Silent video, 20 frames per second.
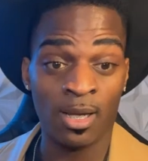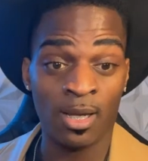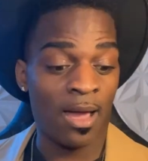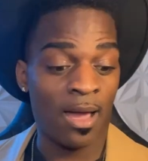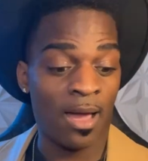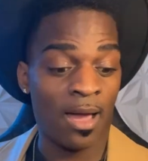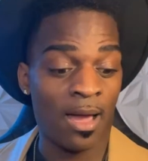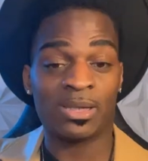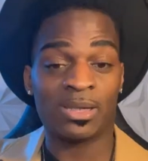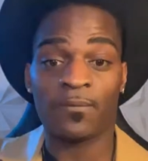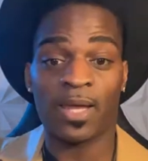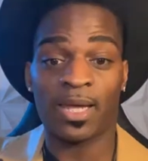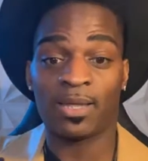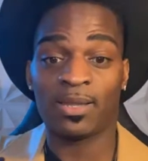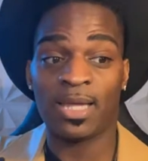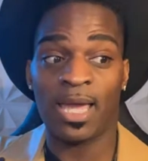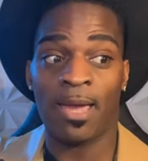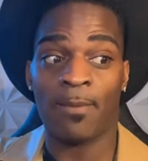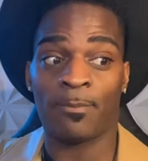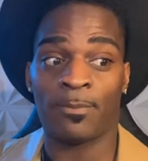And it's
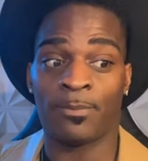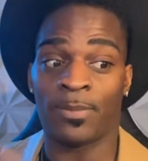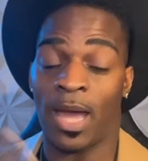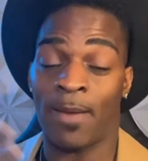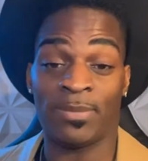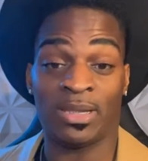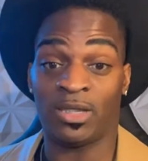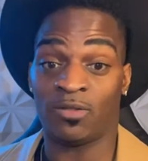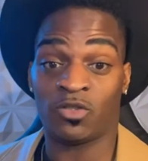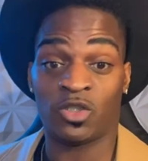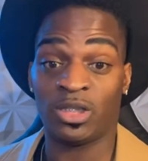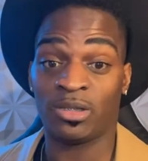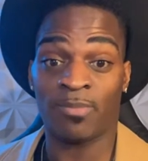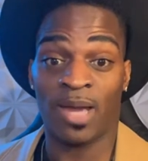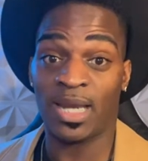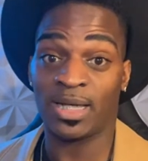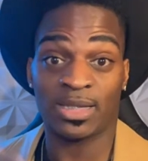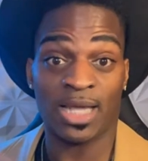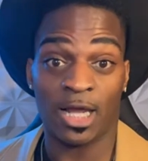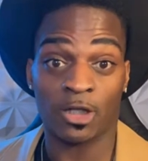like that. I mean, if she's
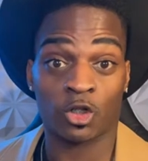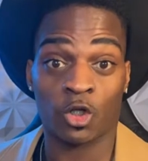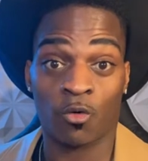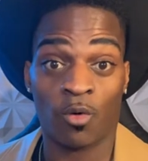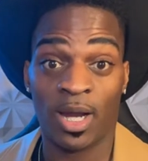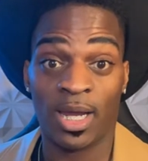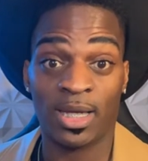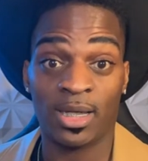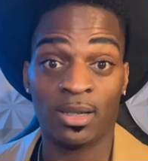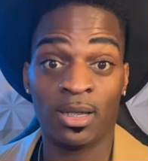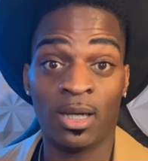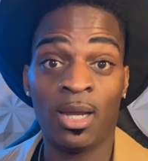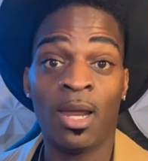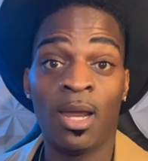monetized, great.